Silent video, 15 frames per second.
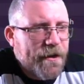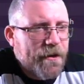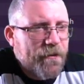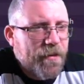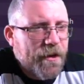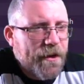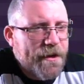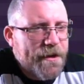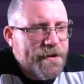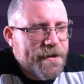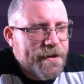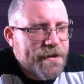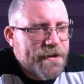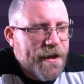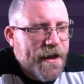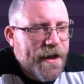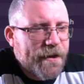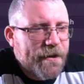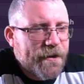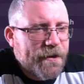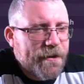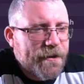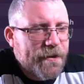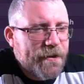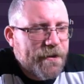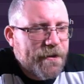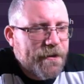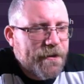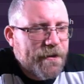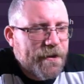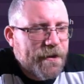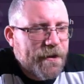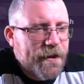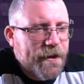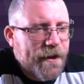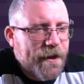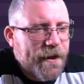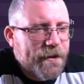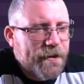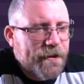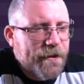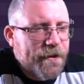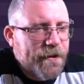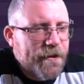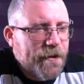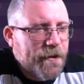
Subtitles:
plays it to Hanlon. Hanlon